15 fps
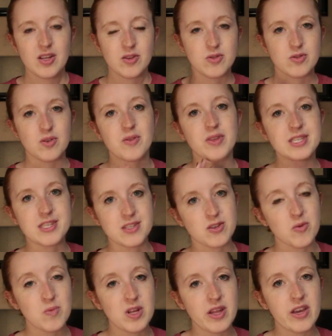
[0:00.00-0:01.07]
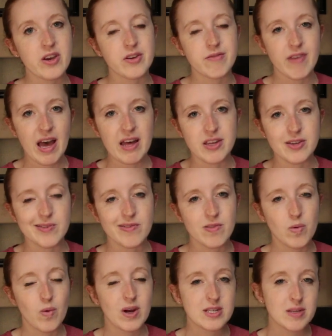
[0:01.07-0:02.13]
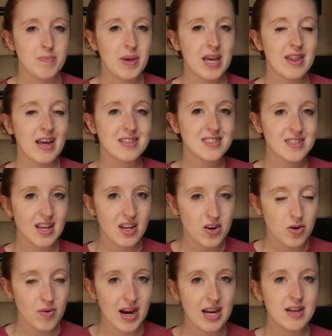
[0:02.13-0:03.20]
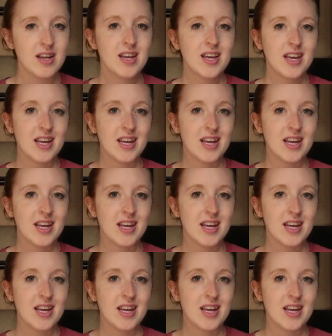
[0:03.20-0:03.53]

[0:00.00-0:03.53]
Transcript: So, so this is a really good value if you want to pay that standard rate